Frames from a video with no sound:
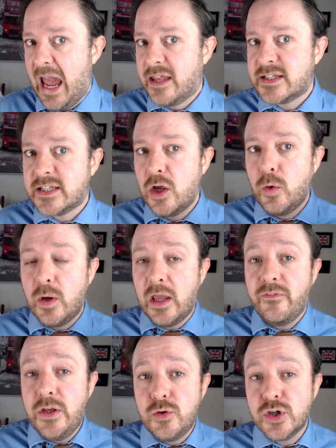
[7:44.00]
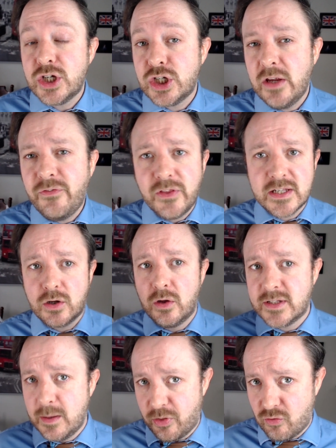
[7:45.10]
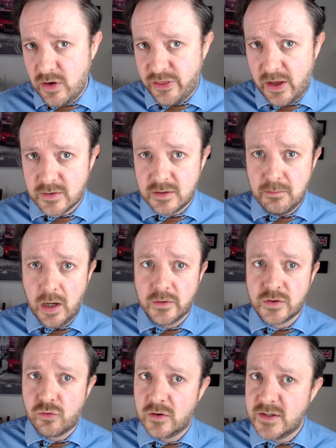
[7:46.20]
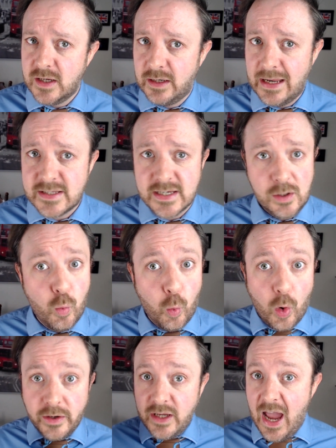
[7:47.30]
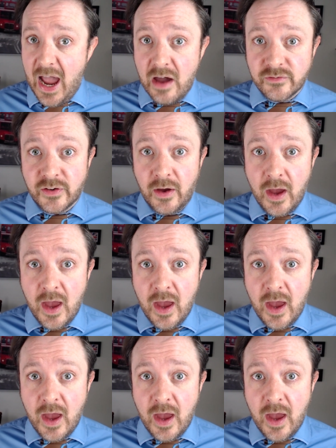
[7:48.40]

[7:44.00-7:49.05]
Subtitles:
And so if you just shift this concept 3,000 miles across the Atlantic, what do you have?